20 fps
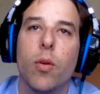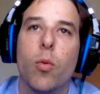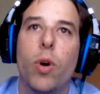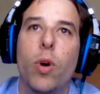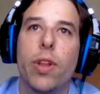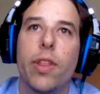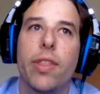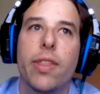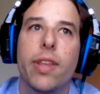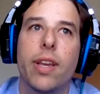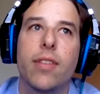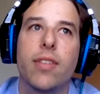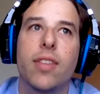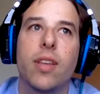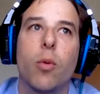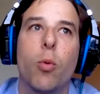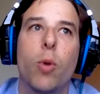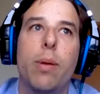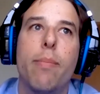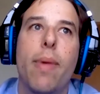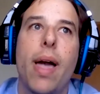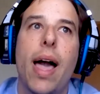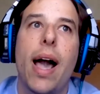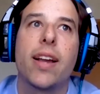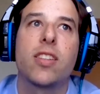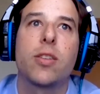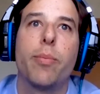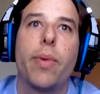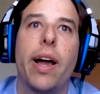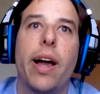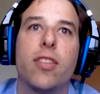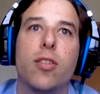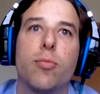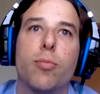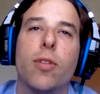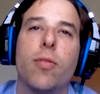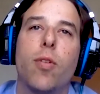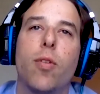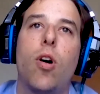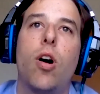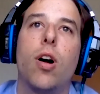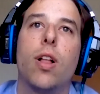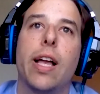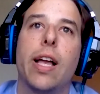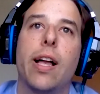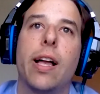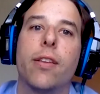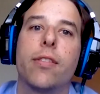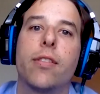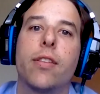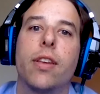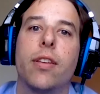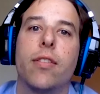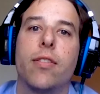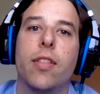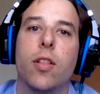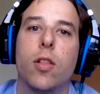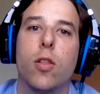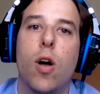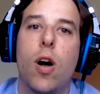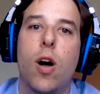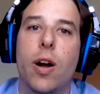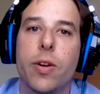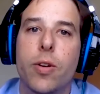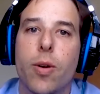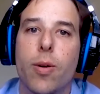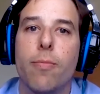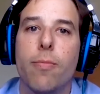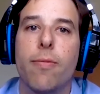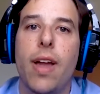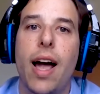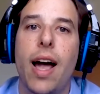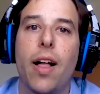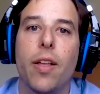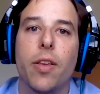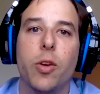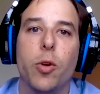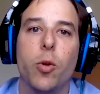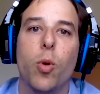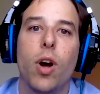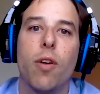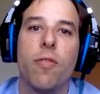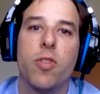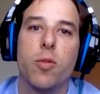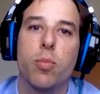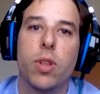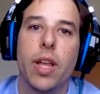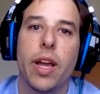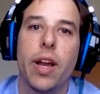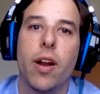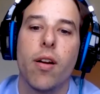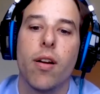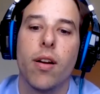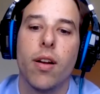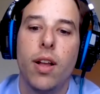One of the things that we maximize above all else is the long-term value of the player.